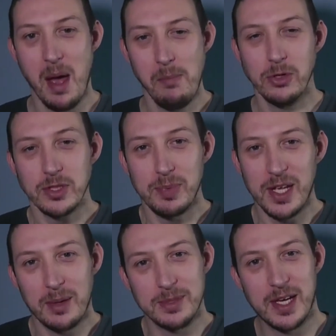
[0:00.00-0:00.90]

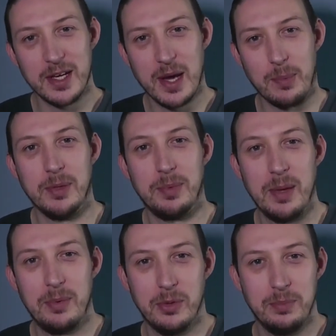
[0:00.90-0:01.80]
Possibly upset a couple of
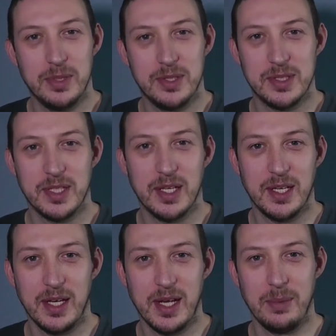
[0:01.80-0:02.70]
people,
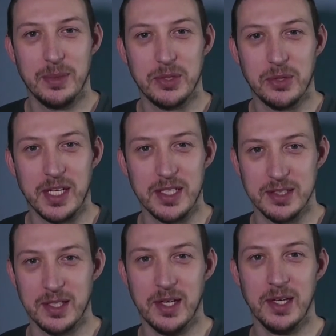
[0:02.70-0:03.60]
but it was
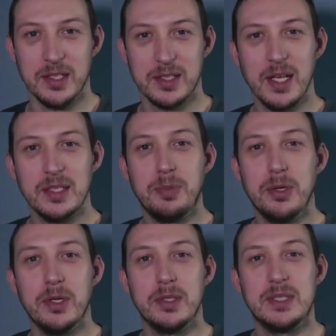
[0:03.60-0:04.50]
honest. So let's
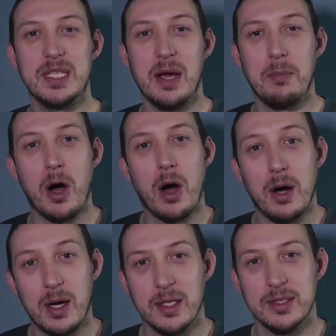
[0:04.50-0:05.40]
put
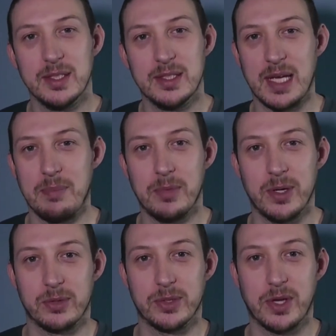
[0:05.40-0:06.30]
DMR under the same
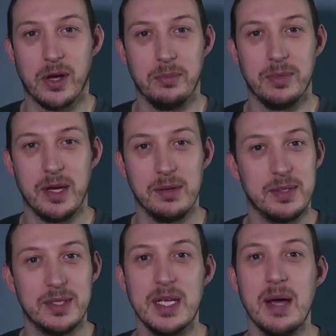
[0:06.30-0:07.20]
microscope. Now,
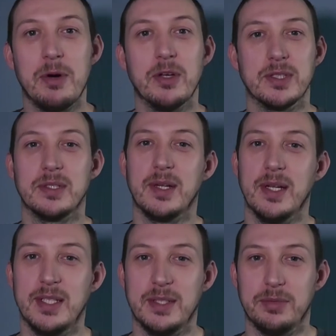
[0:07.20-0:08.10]
DMR is a
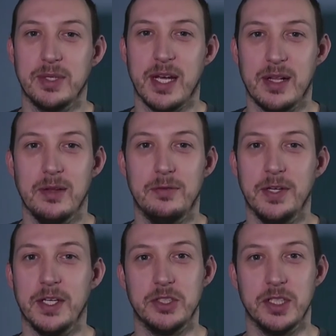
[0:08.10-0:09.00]
slightly different kettle of
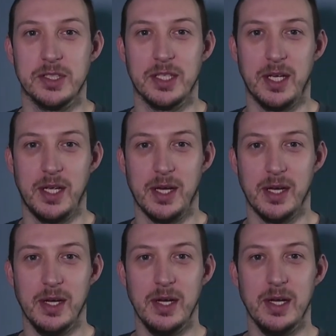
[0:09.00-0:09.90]
fish. It's
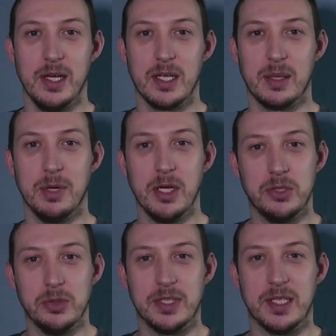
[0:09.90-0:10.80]
a
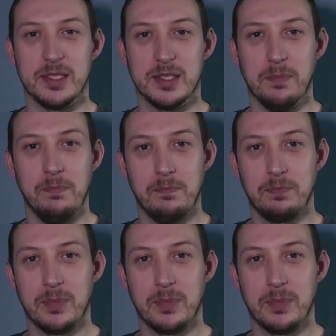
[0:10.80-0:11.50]
commercial system.